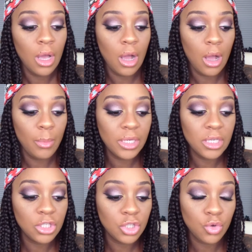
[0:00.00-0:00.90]
It
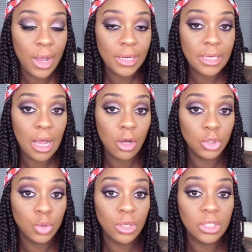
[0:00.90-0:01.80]
does dry down
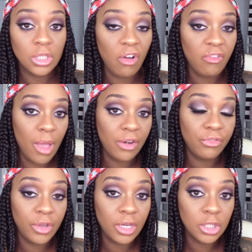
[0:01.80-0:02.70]
to a soft matte
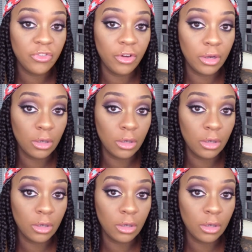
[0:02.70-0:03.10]
finish very,